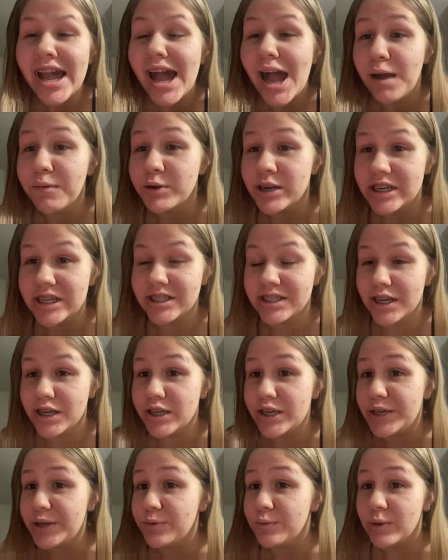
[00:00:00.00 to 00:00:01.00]
I'm gonna tell
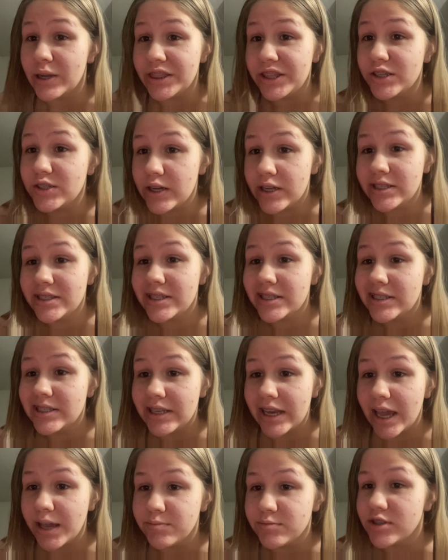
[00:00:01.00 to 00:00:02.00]
you what the dresses'
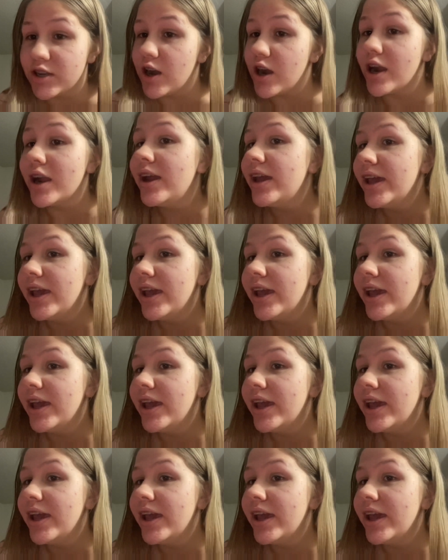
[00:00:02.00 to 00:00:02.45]
names are